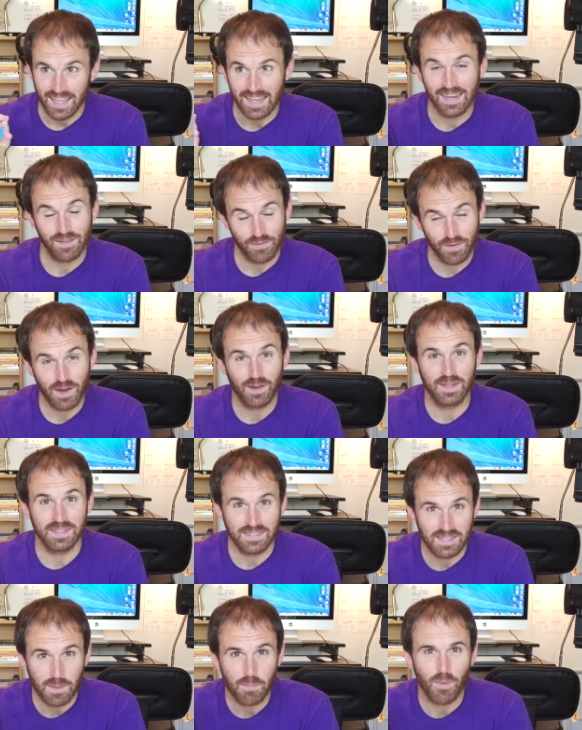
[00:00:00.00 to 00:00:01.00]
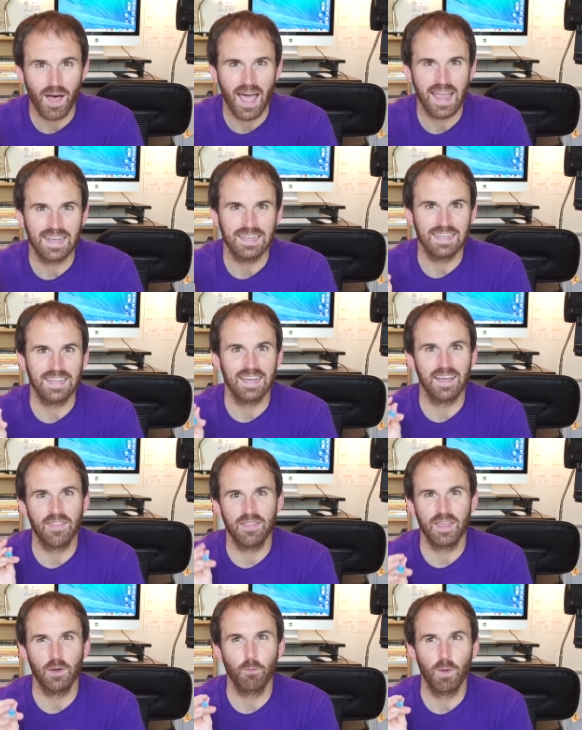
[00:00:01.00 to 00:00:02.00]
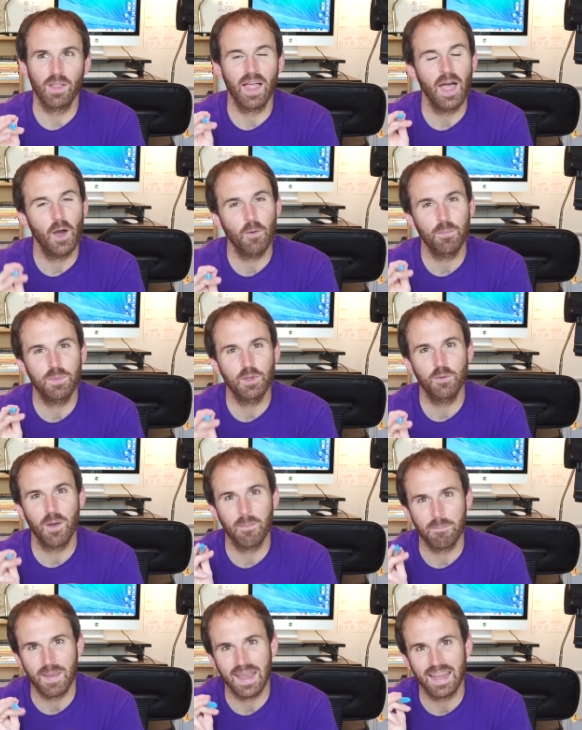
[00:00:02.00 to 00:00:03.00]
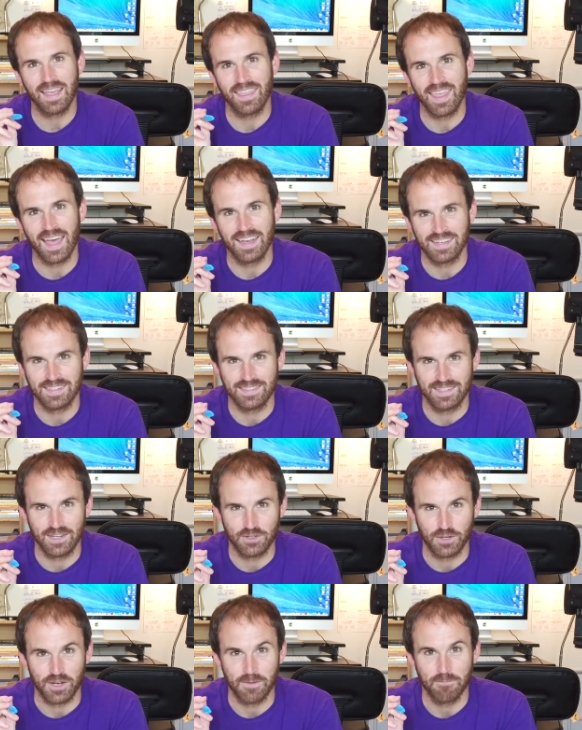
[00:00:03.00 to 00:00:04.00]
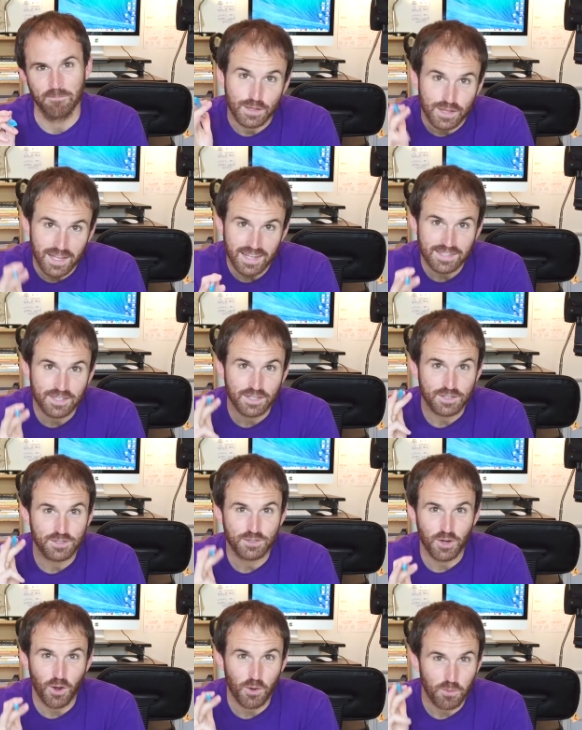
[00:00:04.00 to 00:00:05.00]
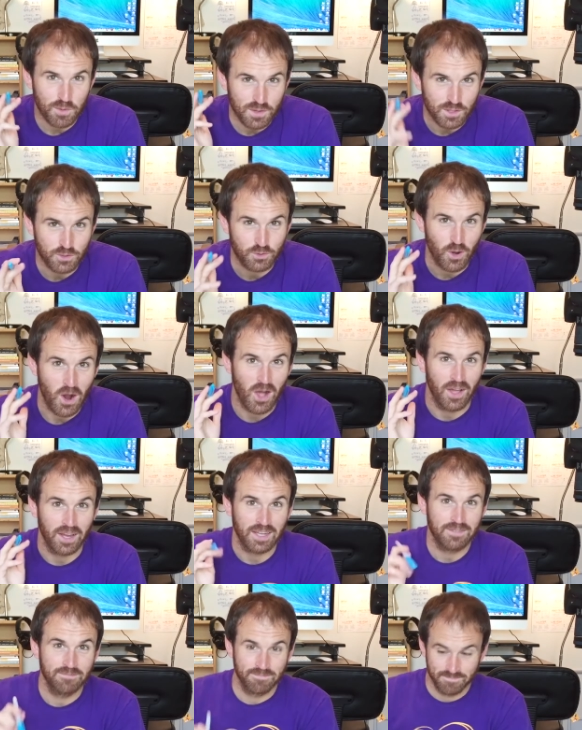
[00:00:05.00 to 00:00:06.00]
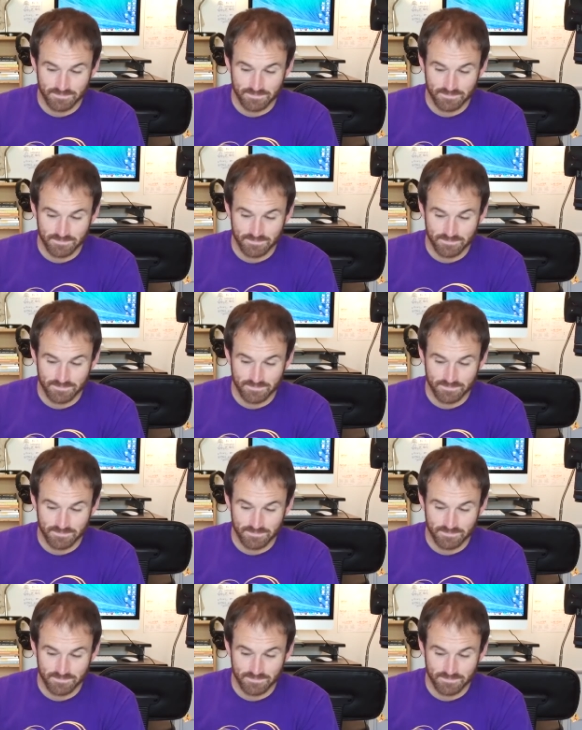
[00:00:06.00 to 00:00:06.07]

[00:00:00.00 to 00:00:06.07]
and a fairly simple idea that will help you make that decision. Let's start with the drawing.